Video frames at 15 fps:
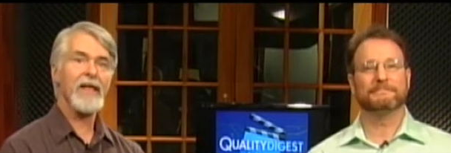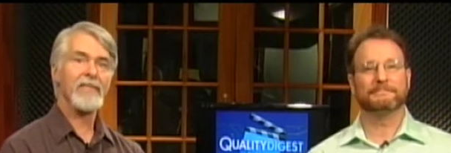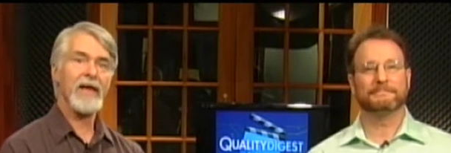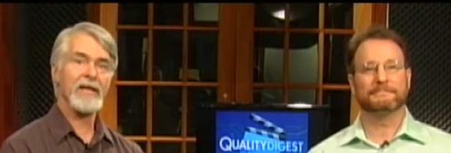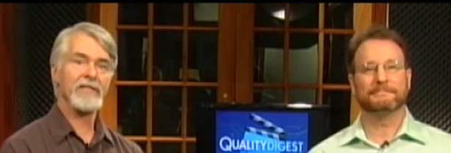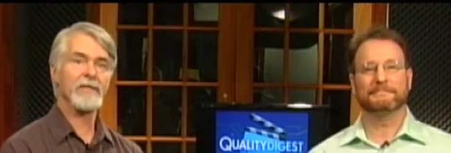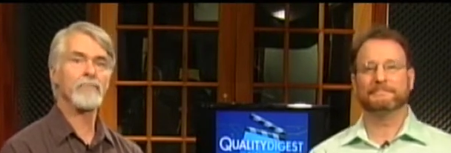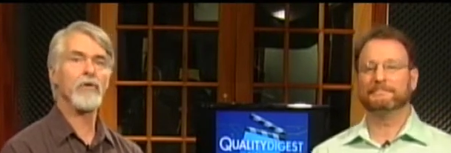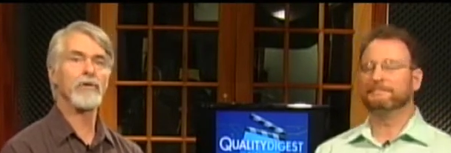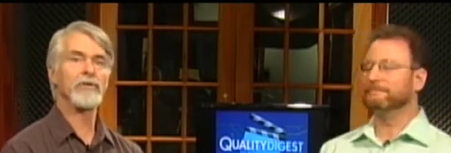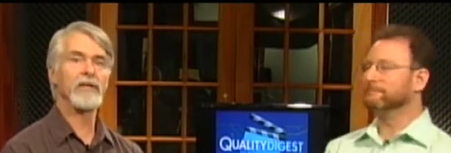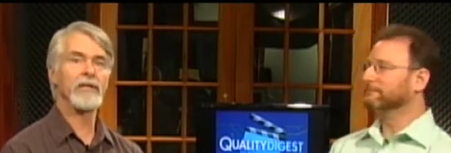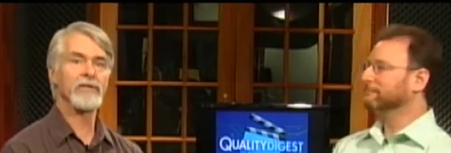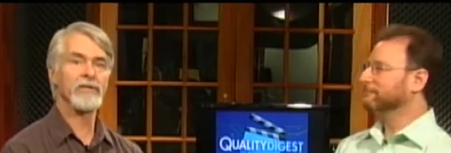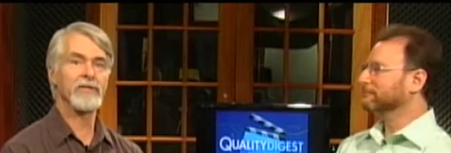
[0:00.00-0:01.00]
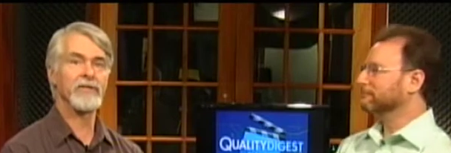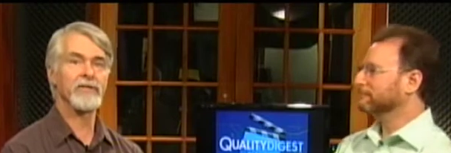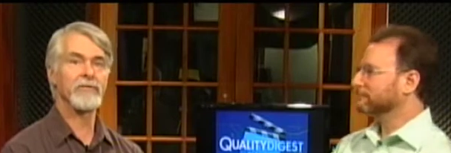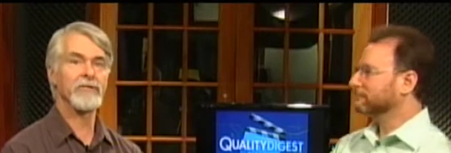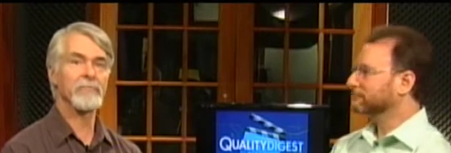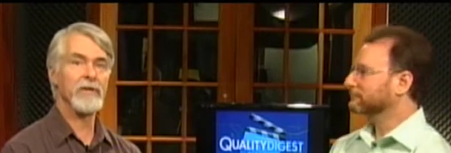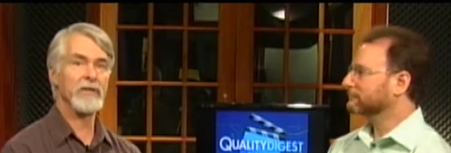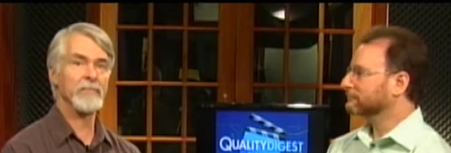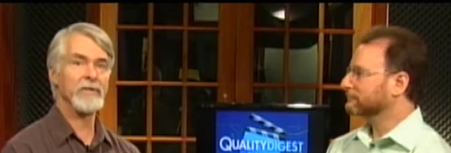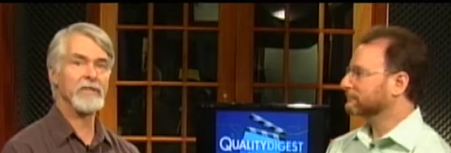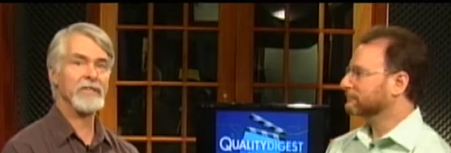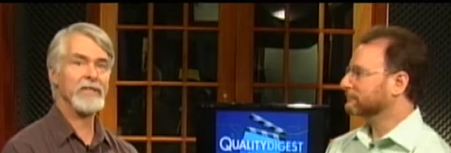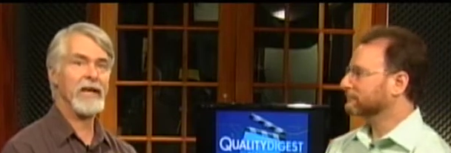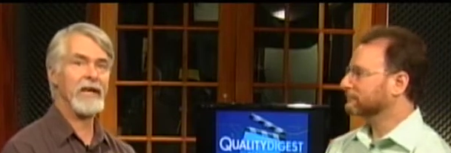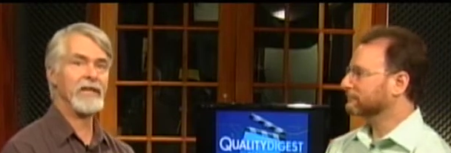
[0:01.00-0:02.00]
Speaker 1: that support the Institute's measurement
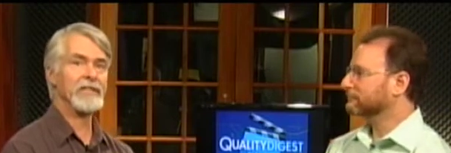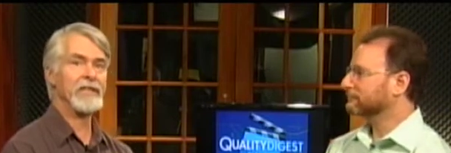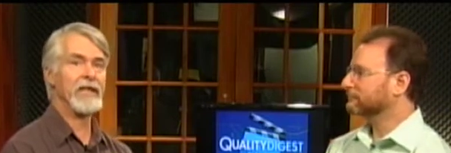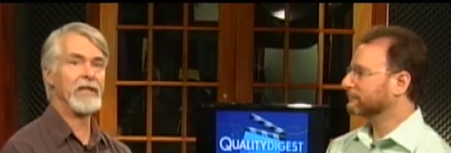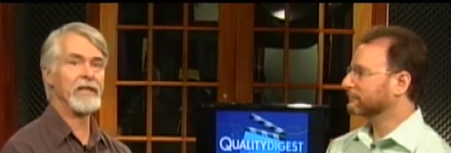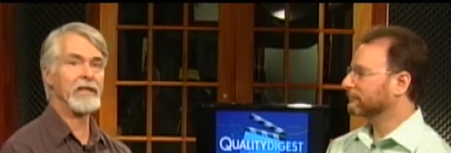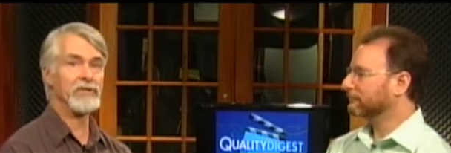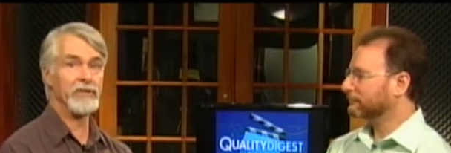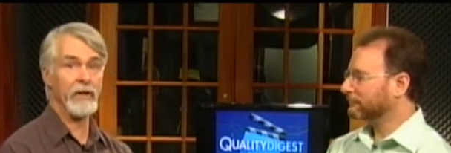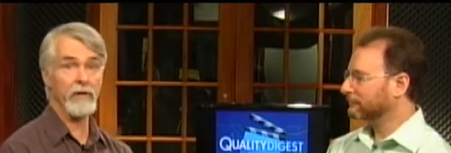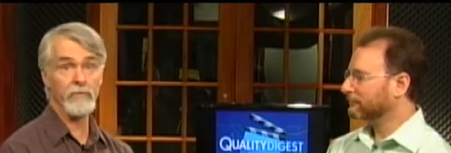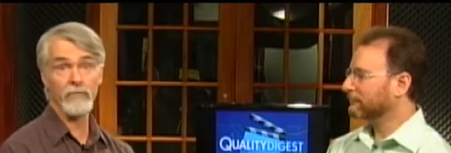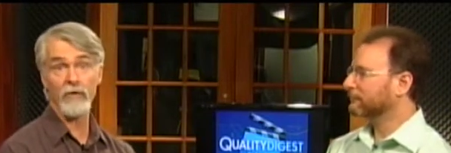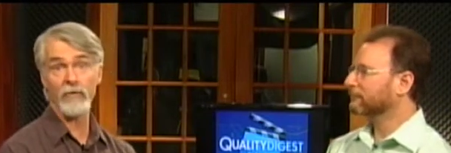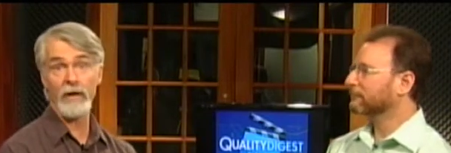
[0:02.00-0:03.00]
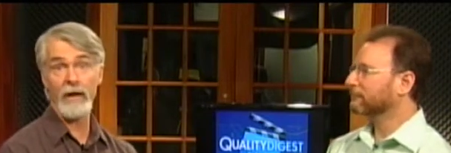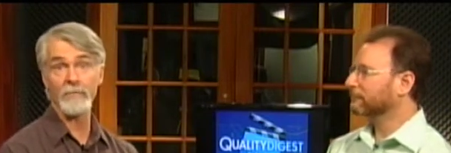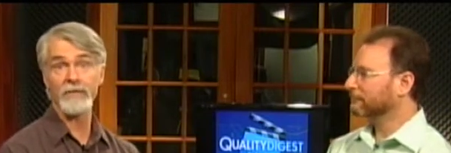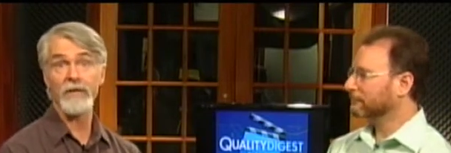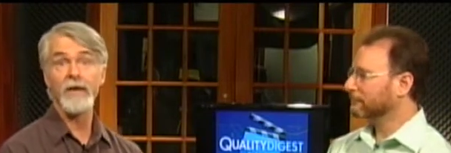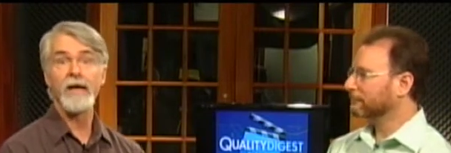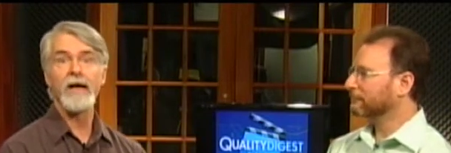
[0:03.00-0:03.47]
science and engineering programs.